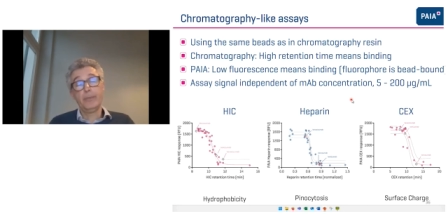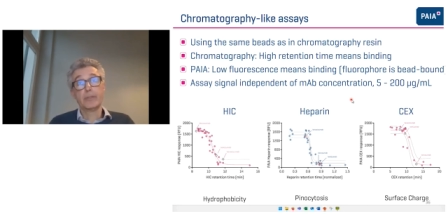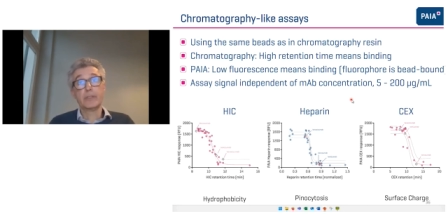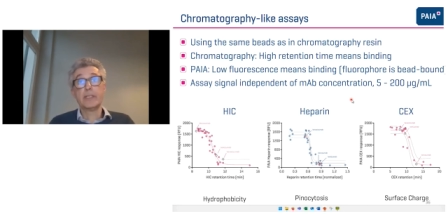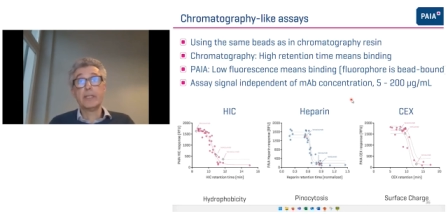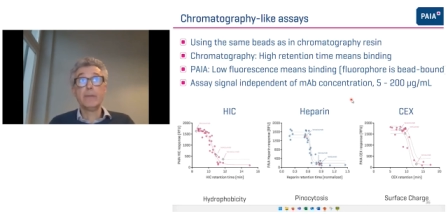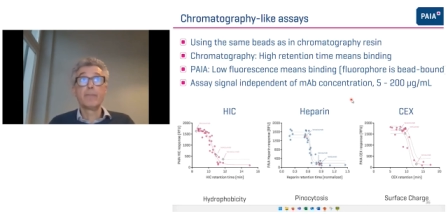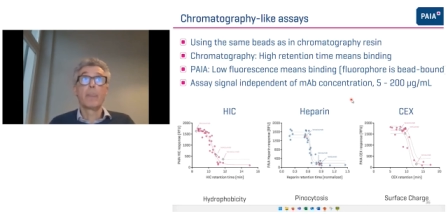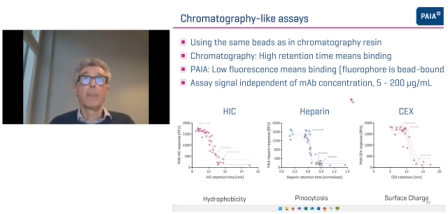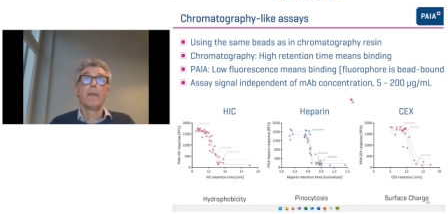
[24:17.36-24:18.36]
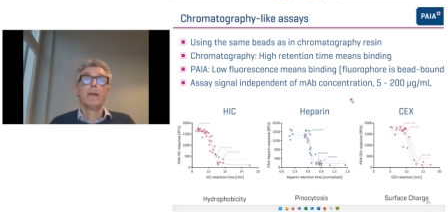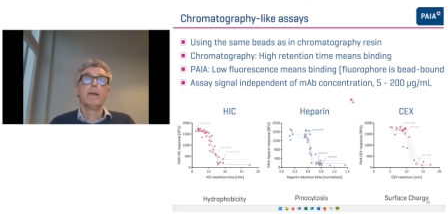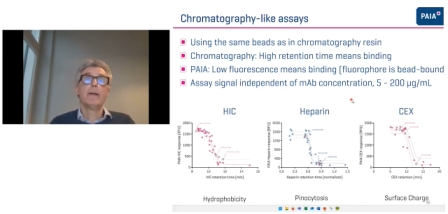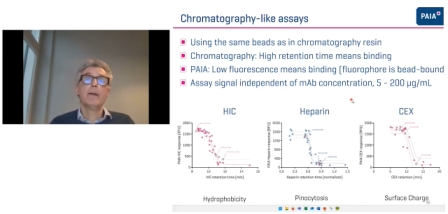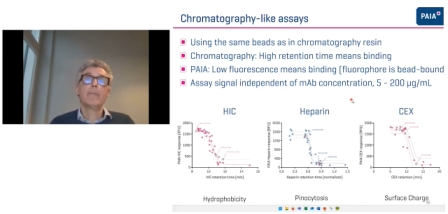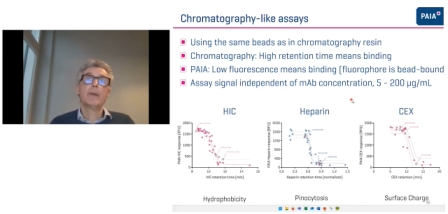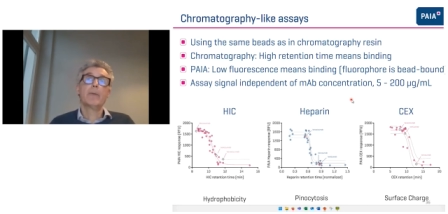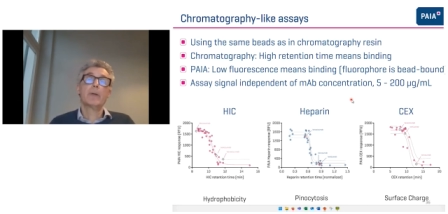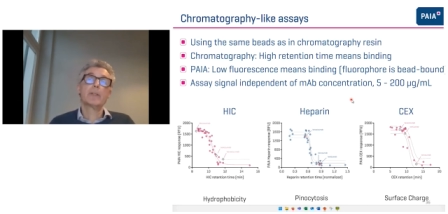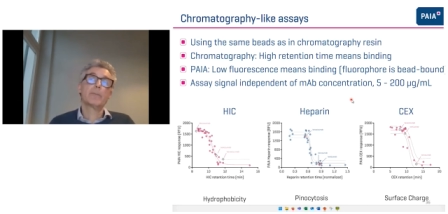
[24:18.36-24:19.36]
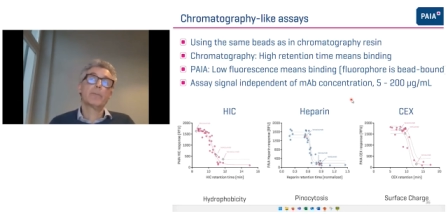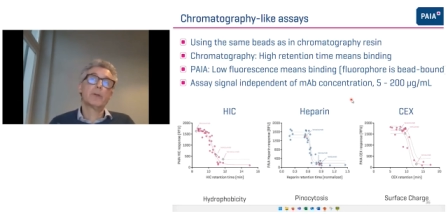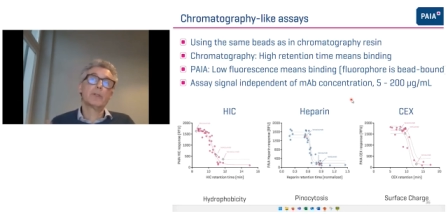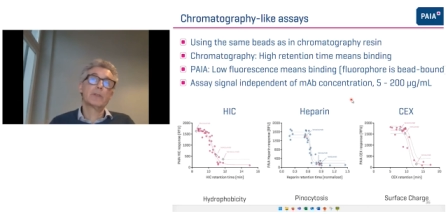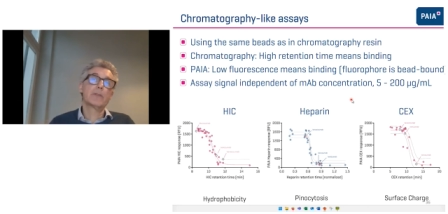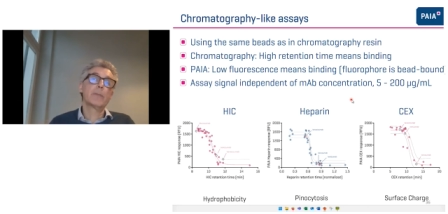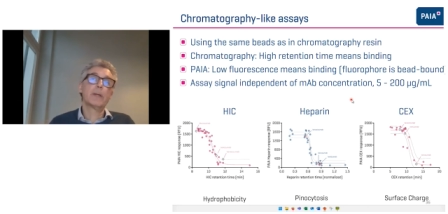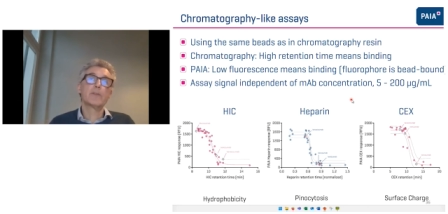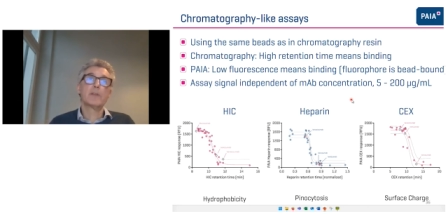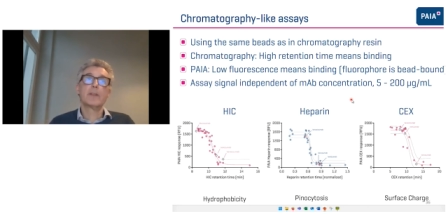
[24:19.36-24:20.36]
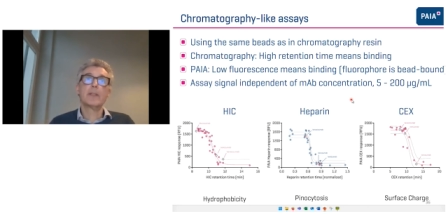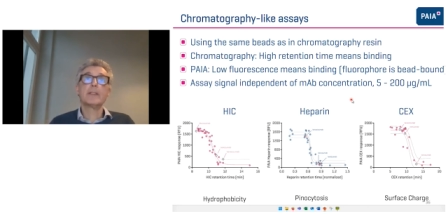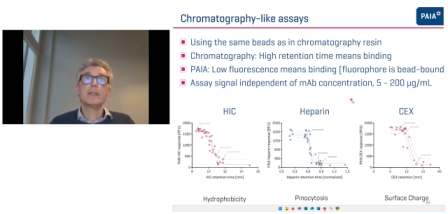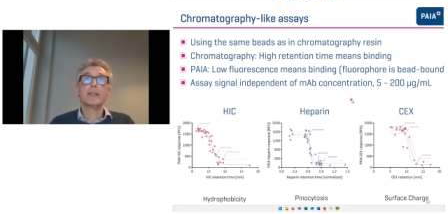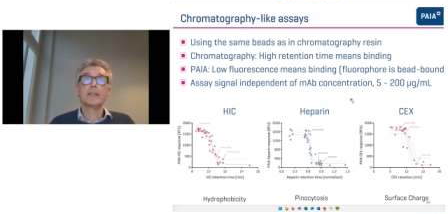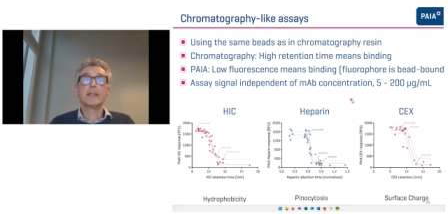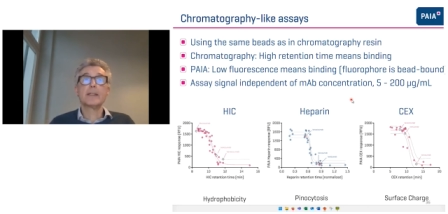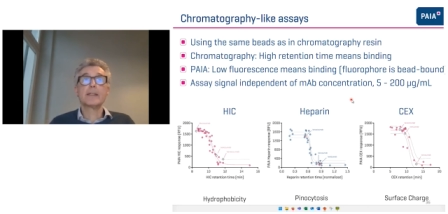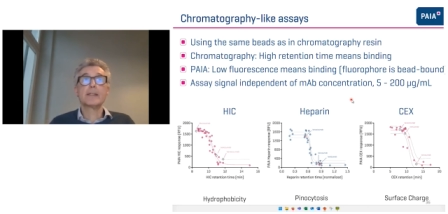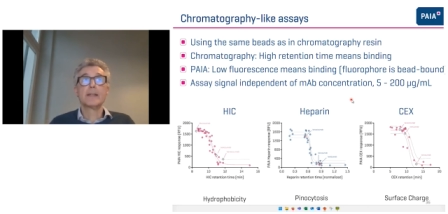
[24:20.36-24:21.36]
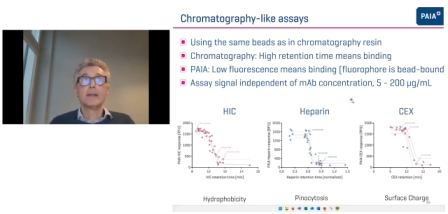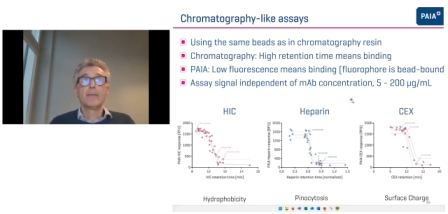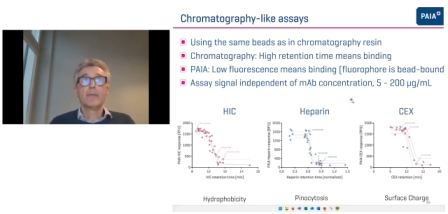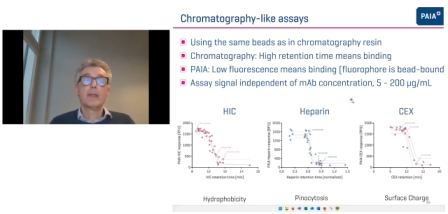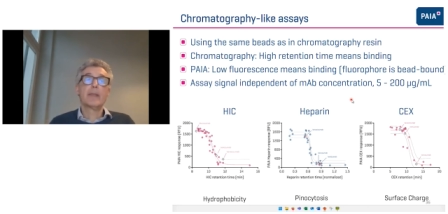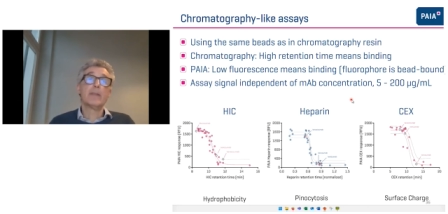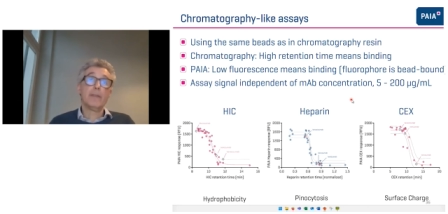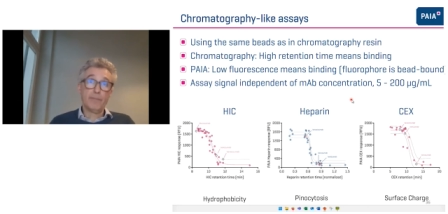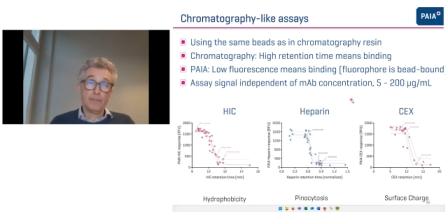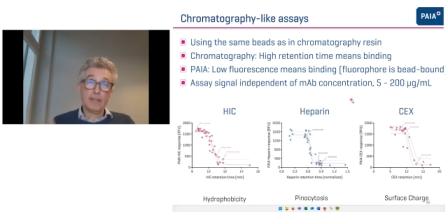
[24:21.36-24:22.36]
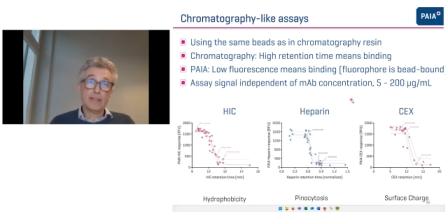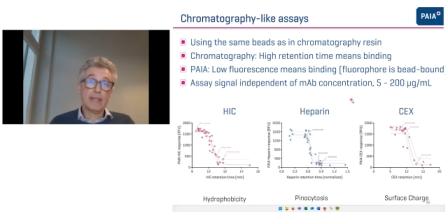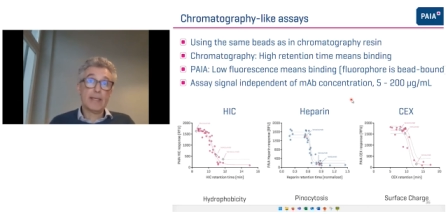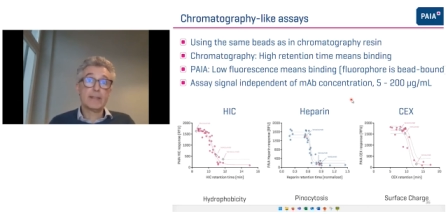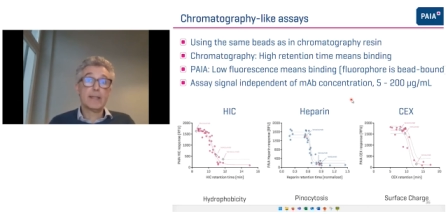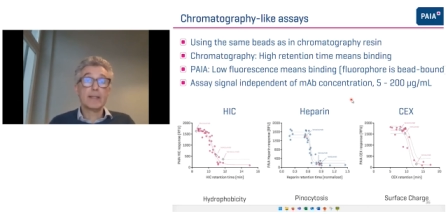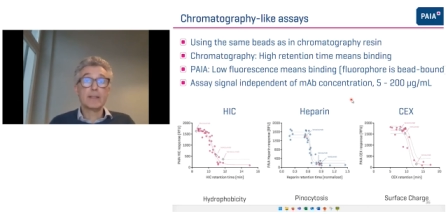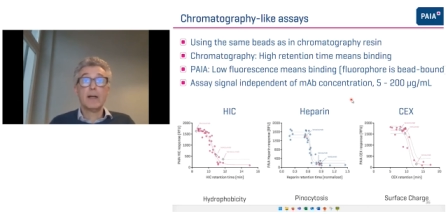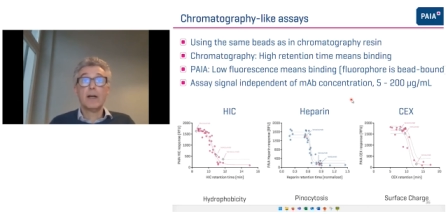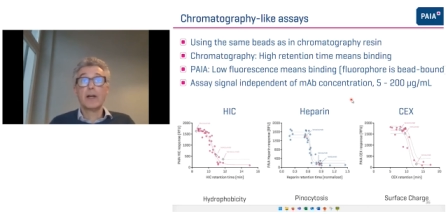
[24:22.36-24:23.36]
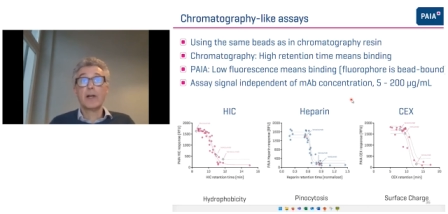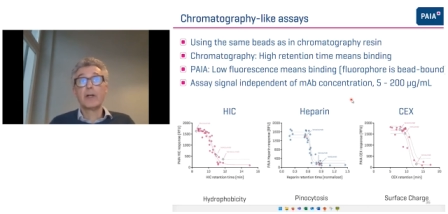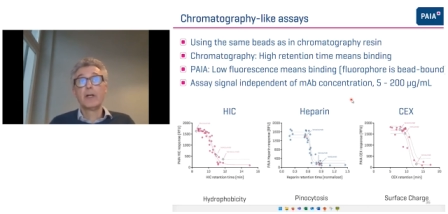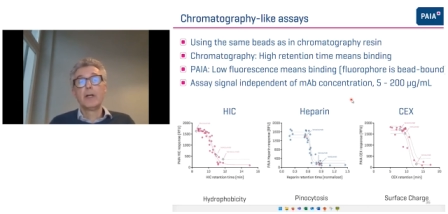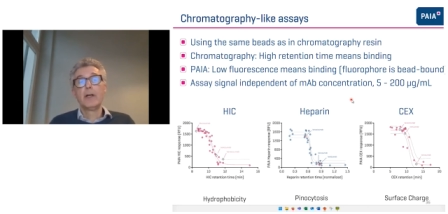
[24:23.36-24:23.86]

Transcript: to see. And what is important to mention in these assays is that these assays are